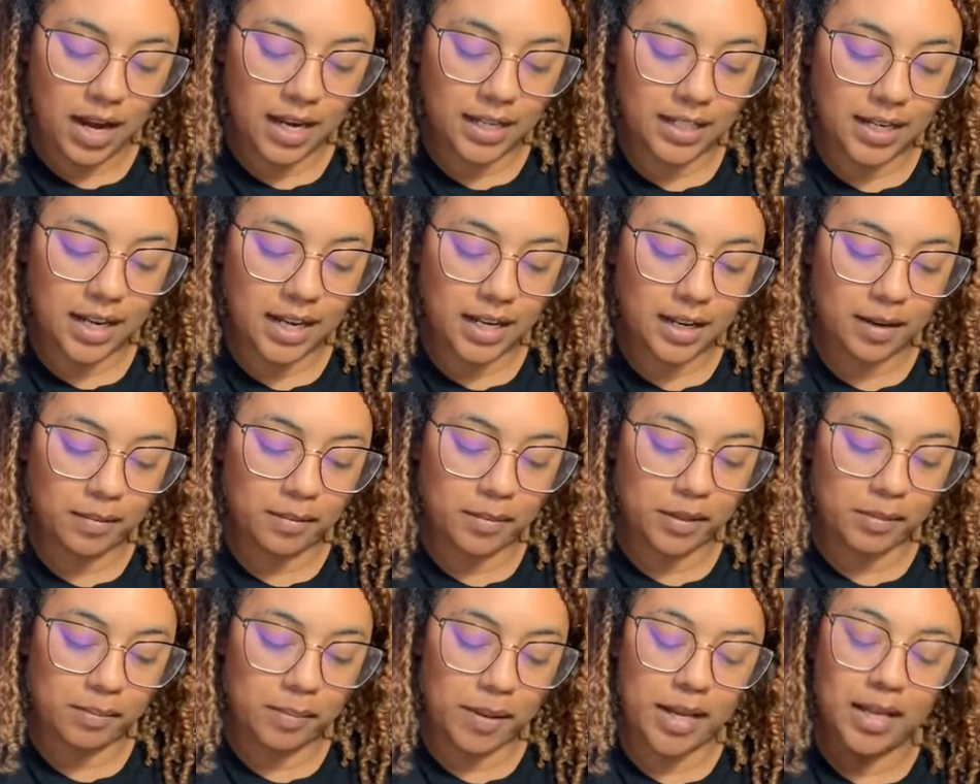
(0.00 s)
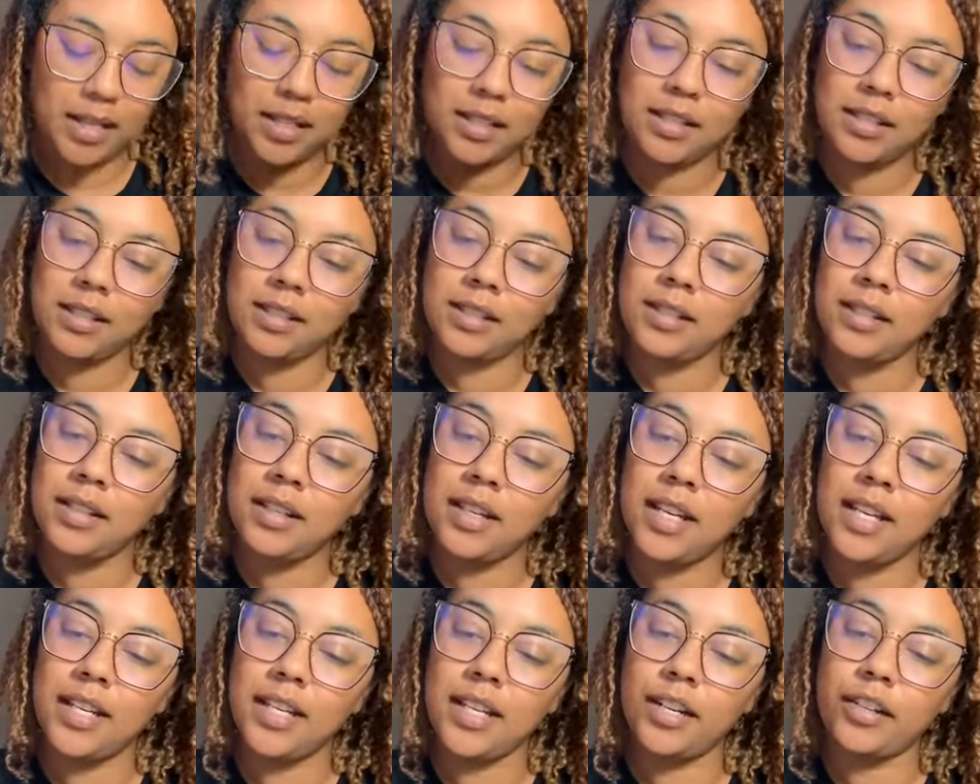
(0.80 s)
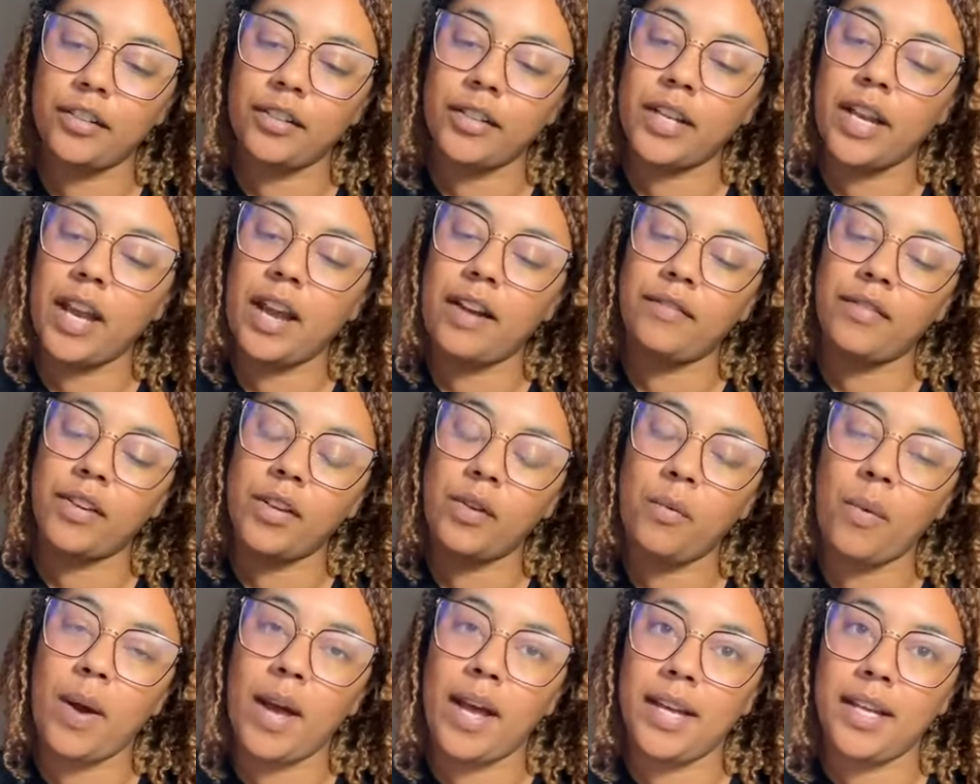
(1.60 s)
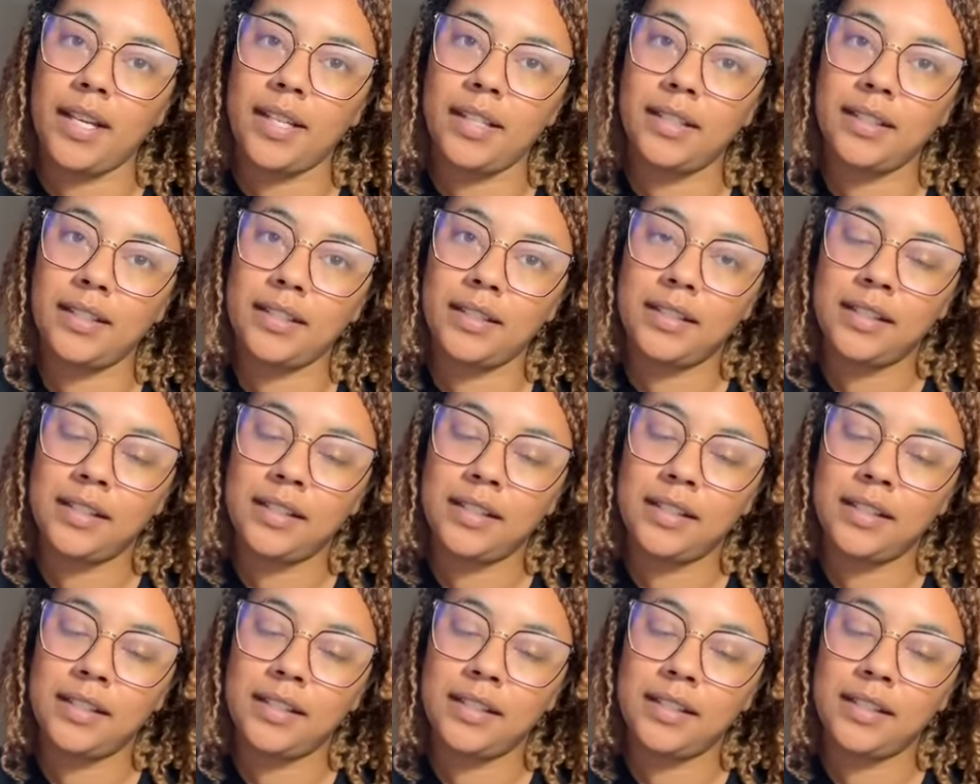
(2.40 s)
I take up space in nearly every way.